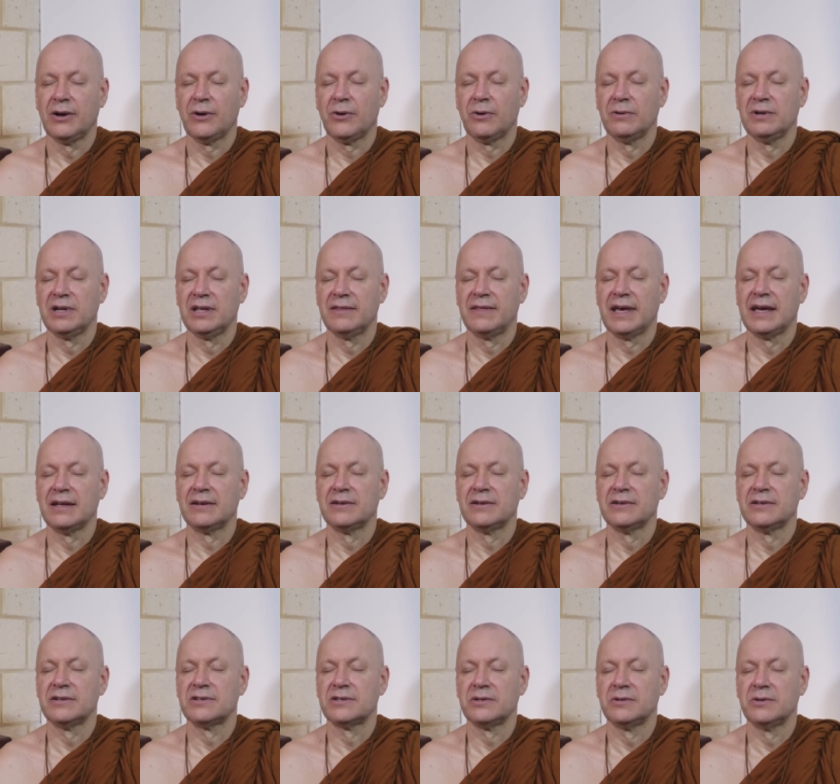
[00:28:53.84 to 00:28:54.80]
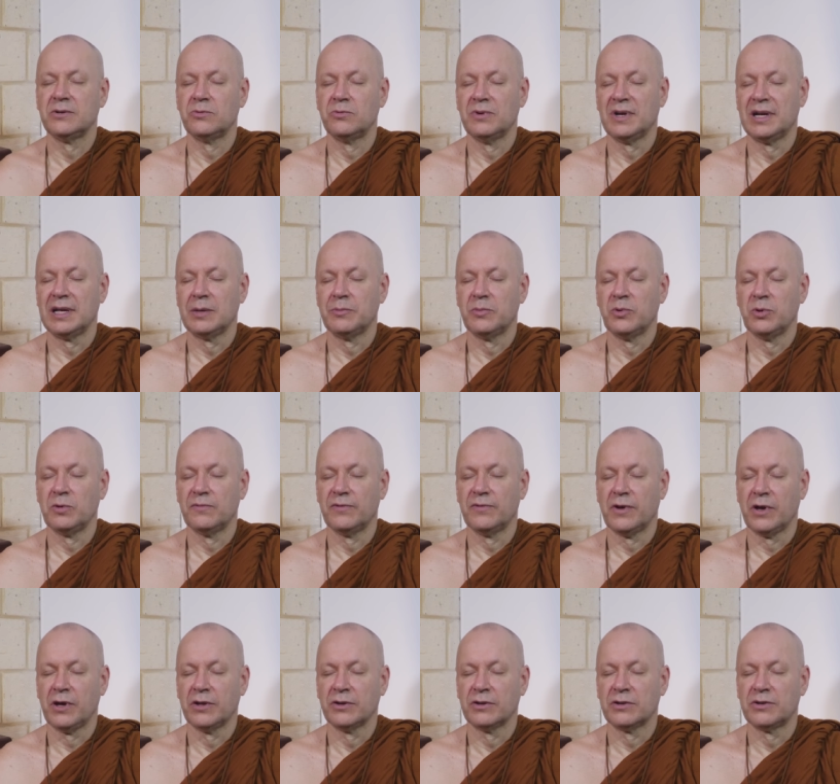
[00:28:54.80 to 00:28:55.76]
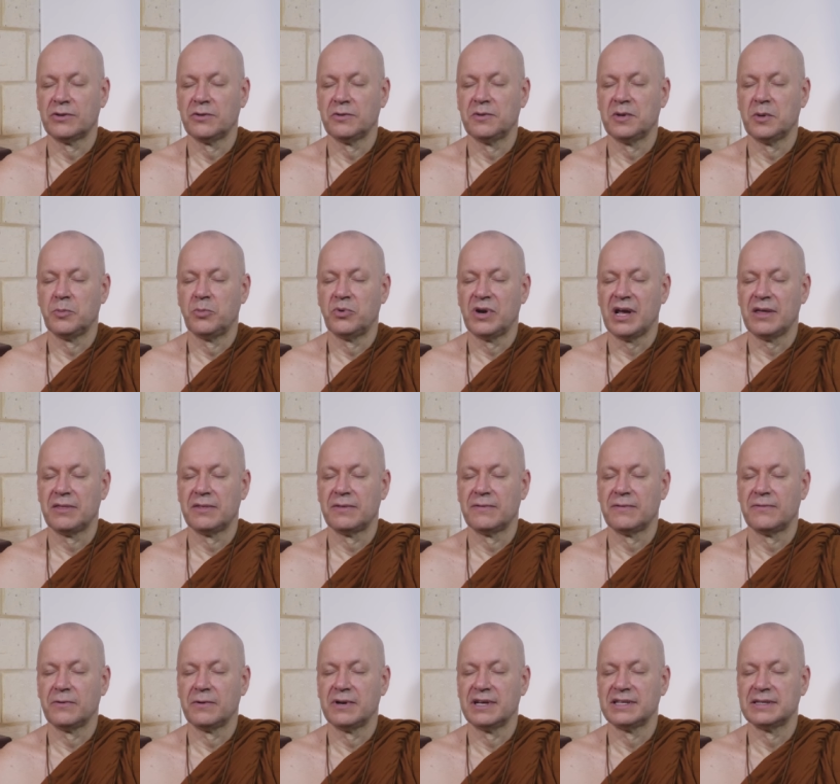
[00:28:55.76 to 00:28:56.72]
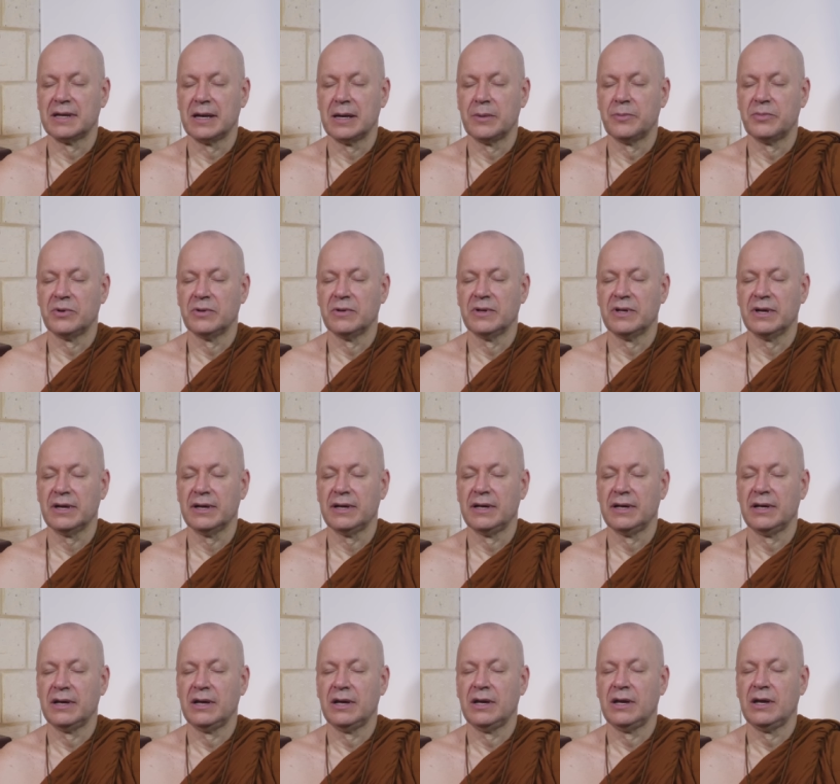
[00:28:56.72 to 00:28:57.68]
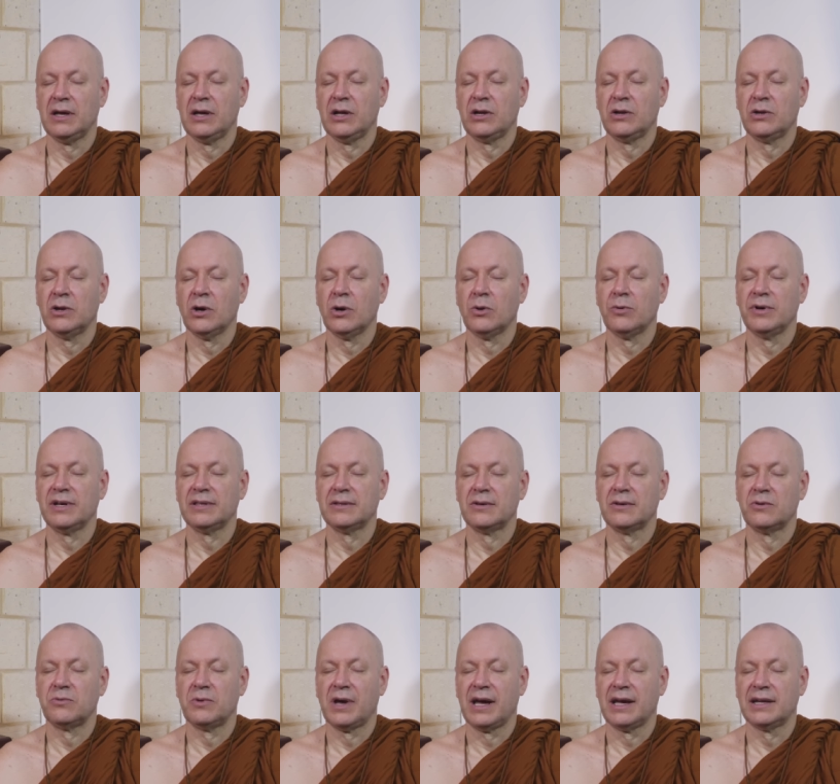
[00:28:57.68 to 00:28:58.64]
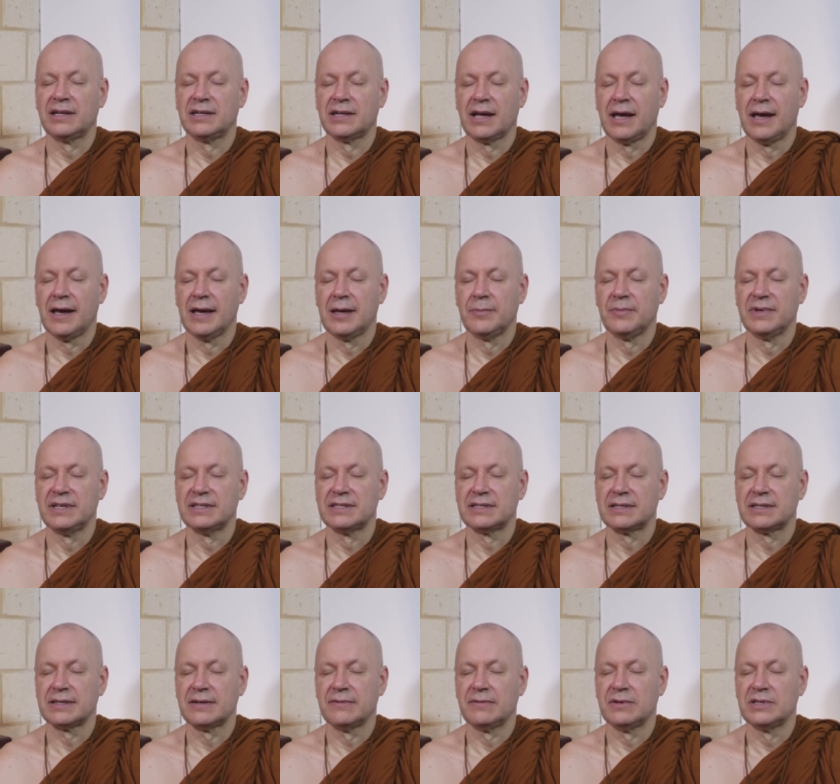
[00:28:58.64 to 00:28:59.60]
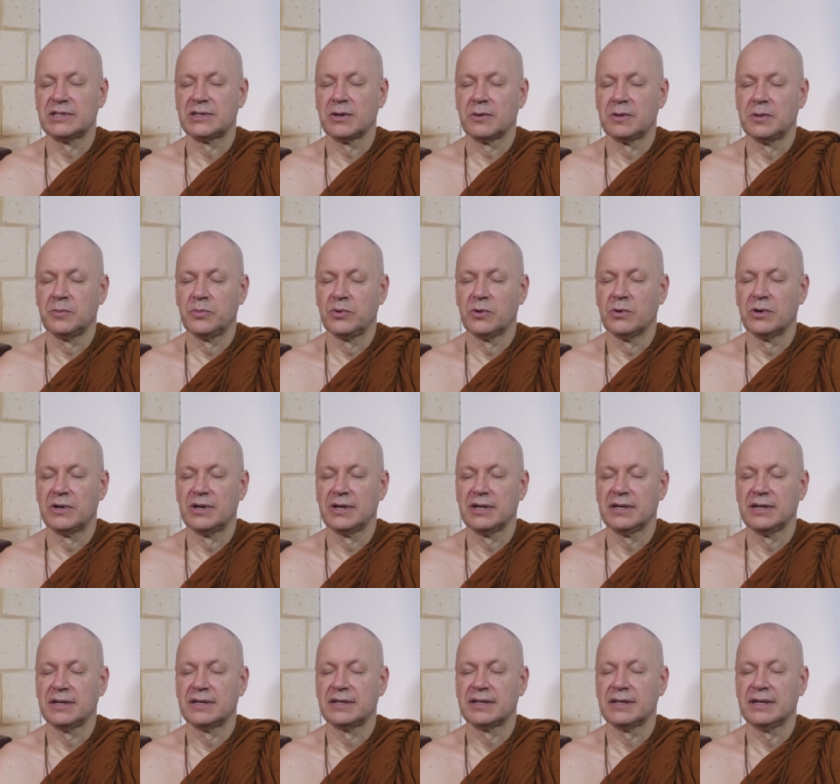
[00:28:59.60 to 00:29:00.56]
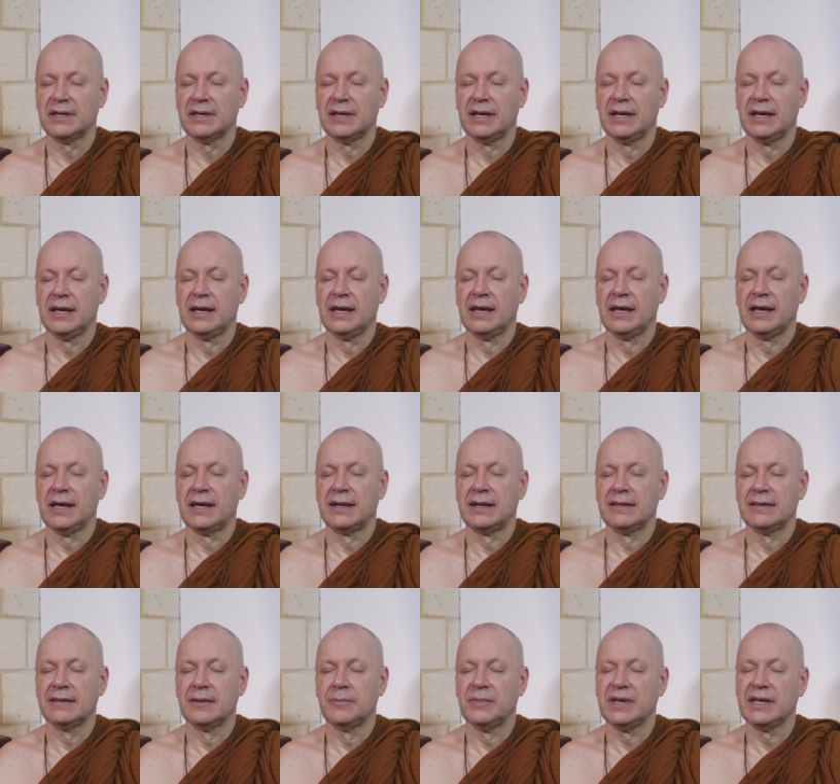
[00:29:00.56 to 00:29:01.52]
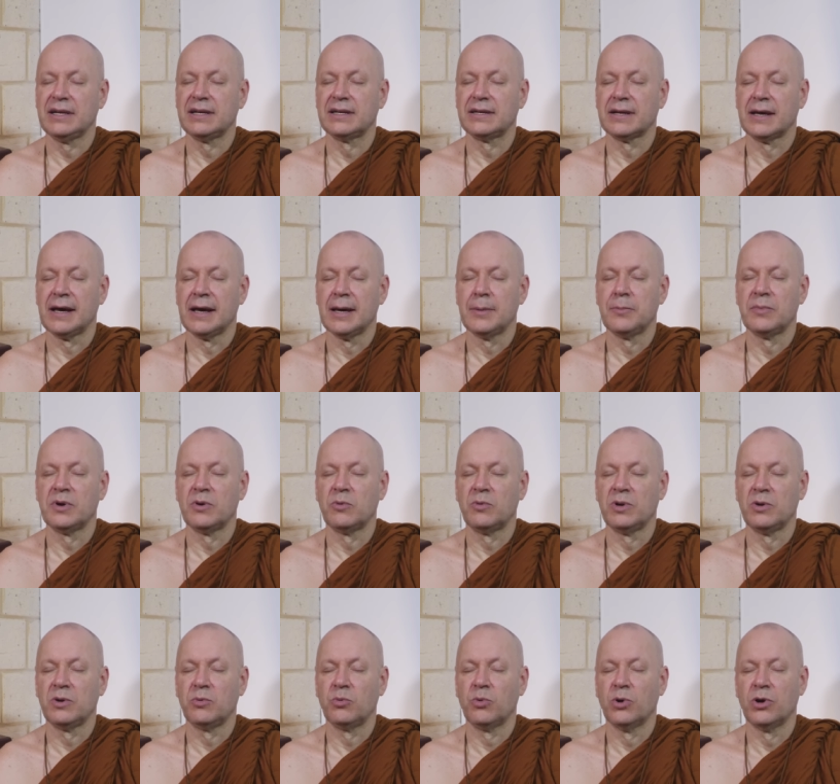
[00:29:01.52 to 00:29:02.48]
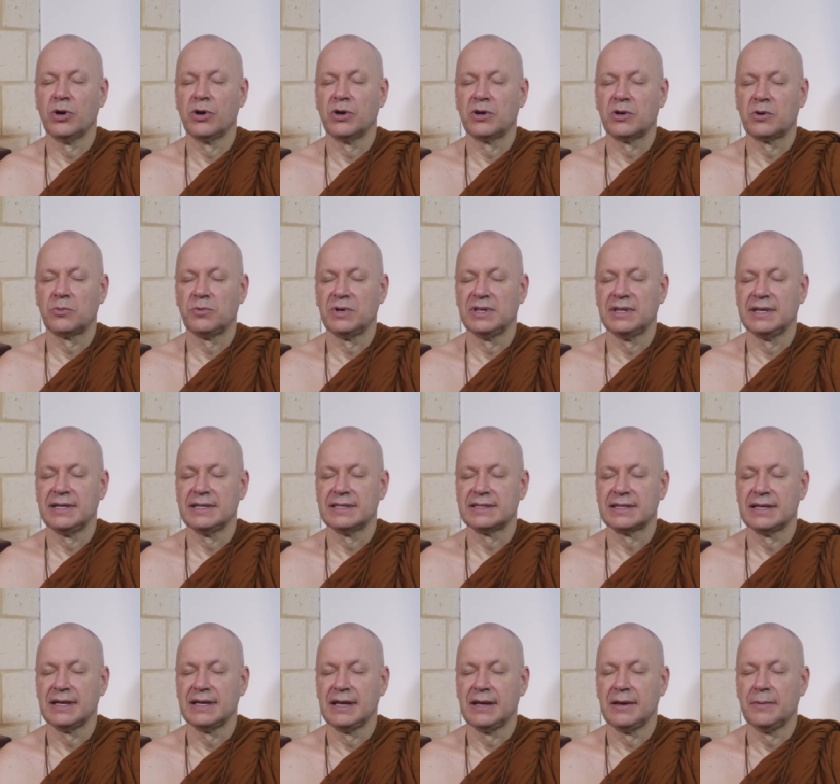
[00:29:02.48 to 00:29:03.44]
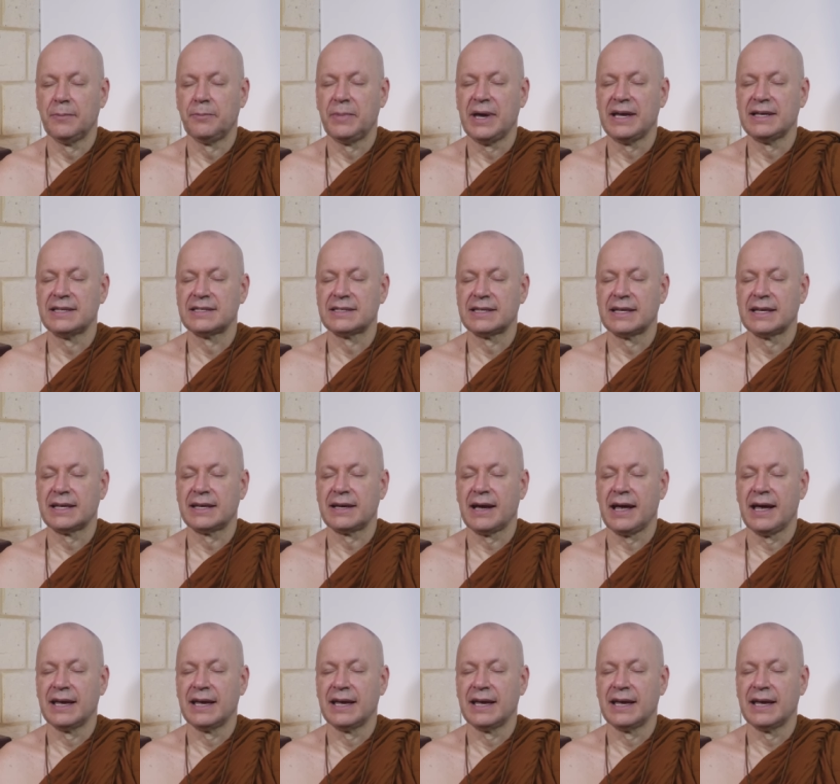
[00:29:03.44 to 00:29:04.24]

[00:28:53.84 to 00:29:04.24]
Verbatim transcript: only then should you really move on to the breath, for example. Uh, knowing the right time is so important. Uh, And in the meantime, we work with these basic